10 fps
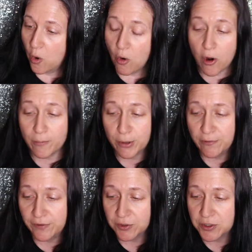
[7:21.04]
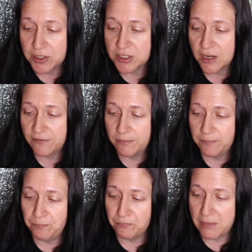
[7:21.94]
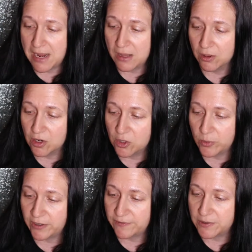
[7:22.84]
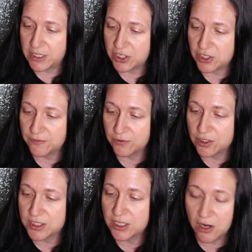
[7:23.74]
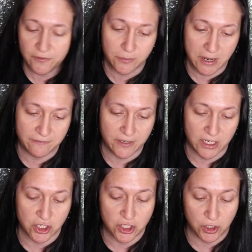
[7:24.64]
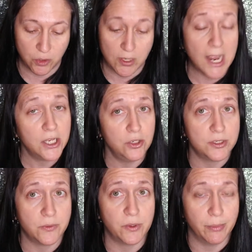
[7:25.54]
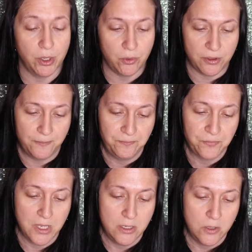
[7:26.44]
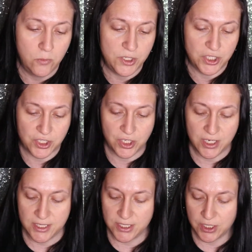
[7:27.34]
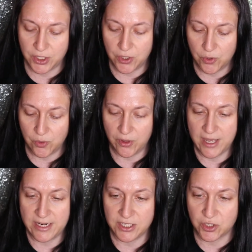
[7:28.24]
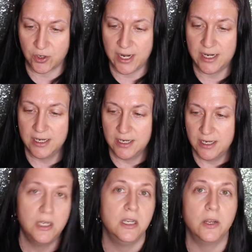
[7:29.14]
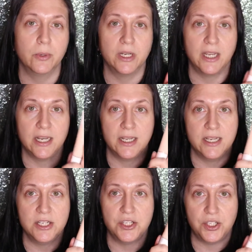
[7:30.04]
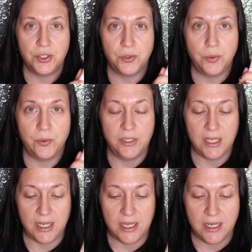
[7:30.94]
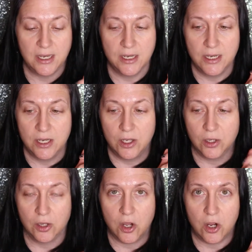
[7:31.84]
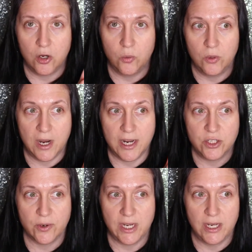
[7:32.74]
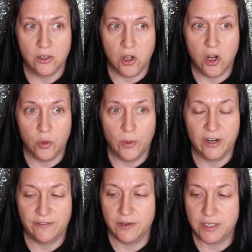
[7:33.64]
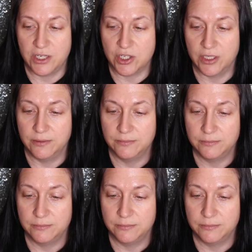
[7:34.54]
or Pro Filt'R's Soft Matte Longwear Foundation for a soft matte finish. So you can use it with both, which is good. So that is great. Now we're going to get into the Hydrating Longwear Foundation.